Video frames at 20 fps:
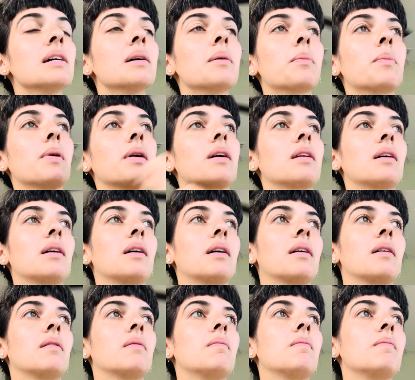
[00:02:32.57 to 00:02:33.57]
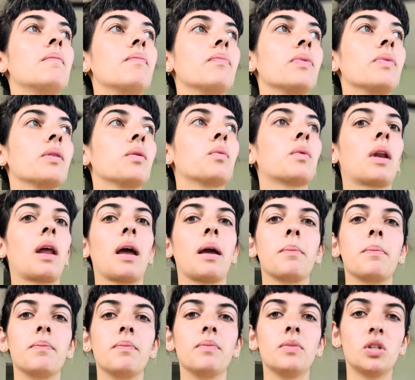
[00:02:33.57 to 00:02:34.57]
But when I
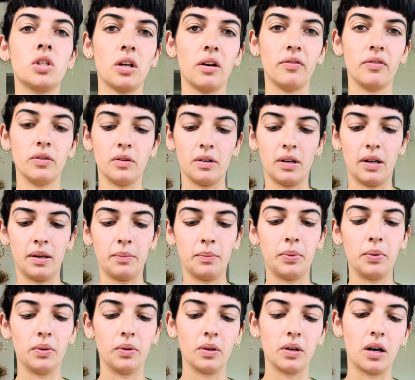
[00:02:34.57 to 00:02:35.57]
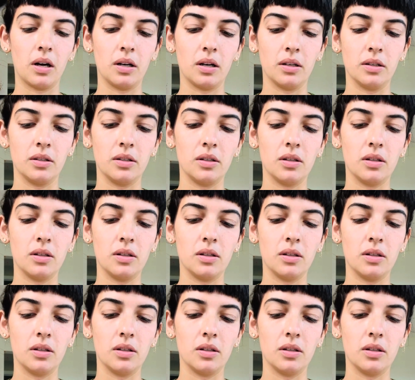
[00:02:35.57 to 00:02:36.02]
shuffle and pull cards,